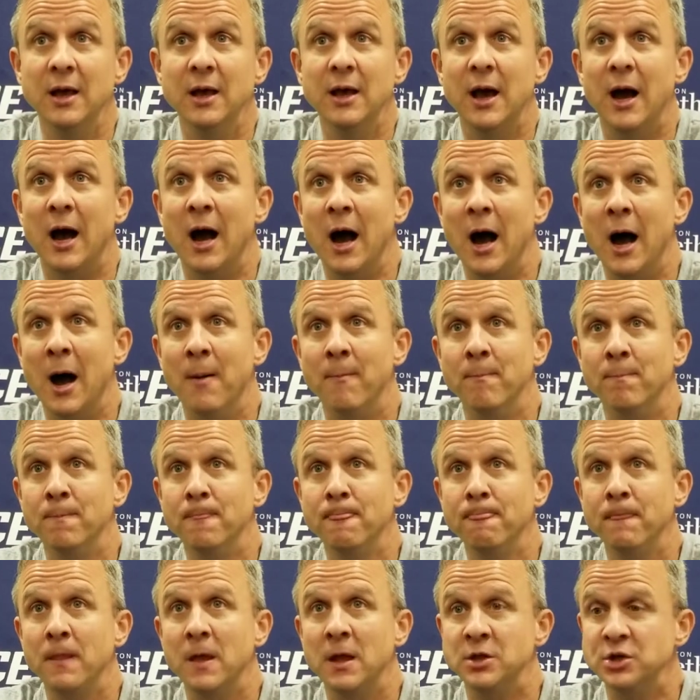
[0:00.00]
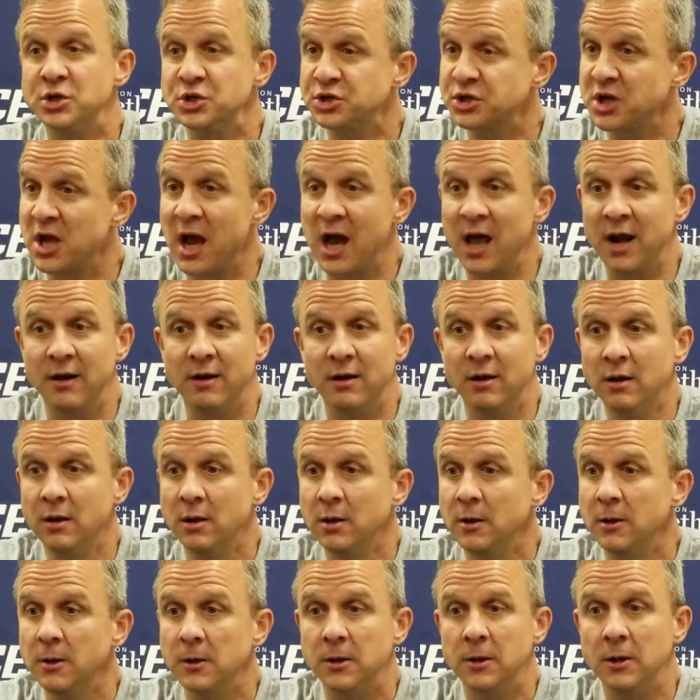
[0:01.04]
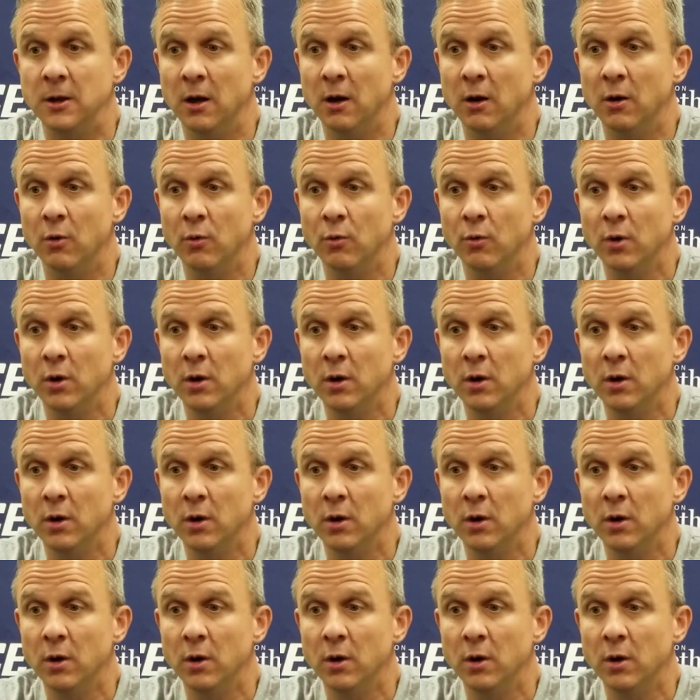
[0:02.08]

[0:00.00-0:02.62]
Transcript: and just kind of, you know,